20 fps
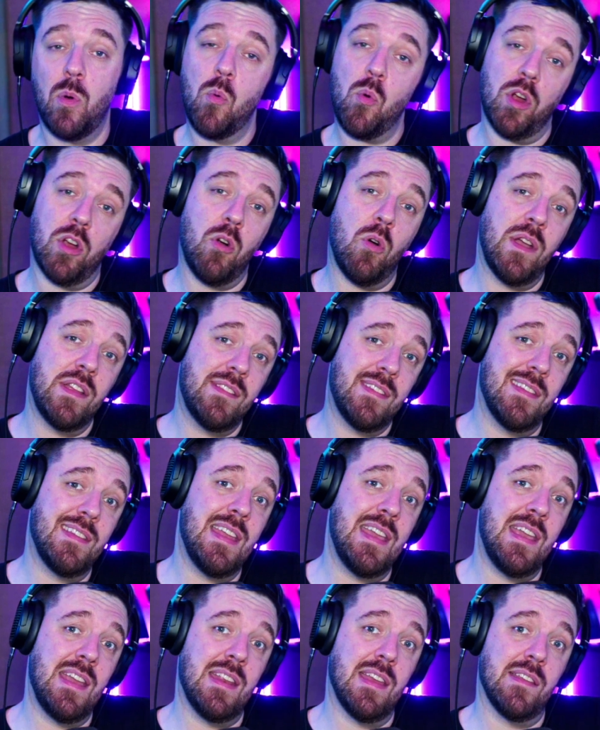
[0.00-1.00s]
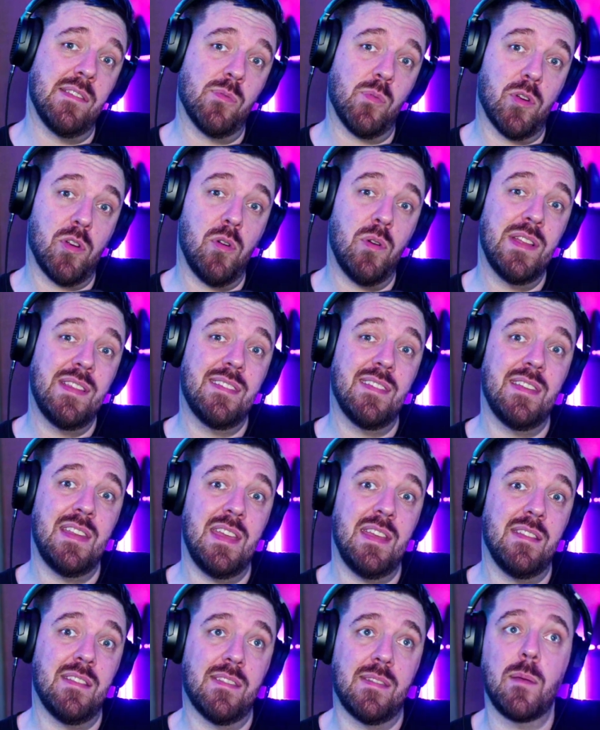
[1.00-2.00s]
what we're going to need is
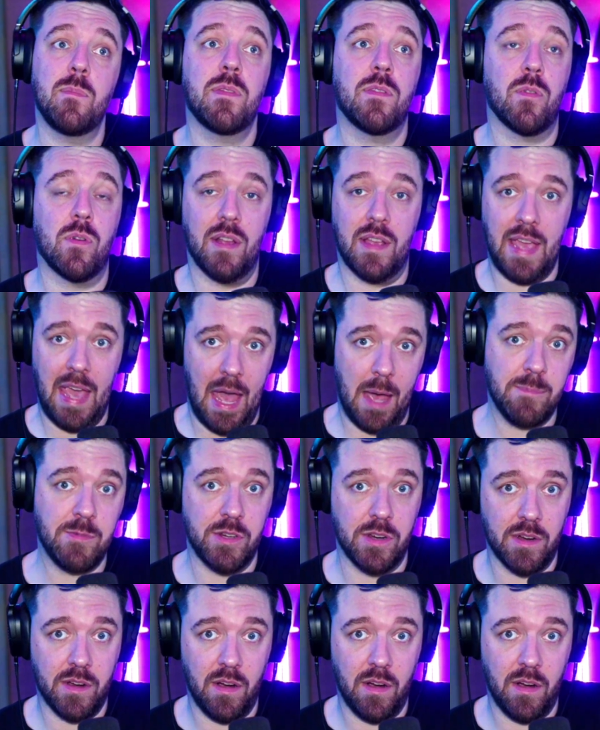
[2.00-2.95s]
some sort of capture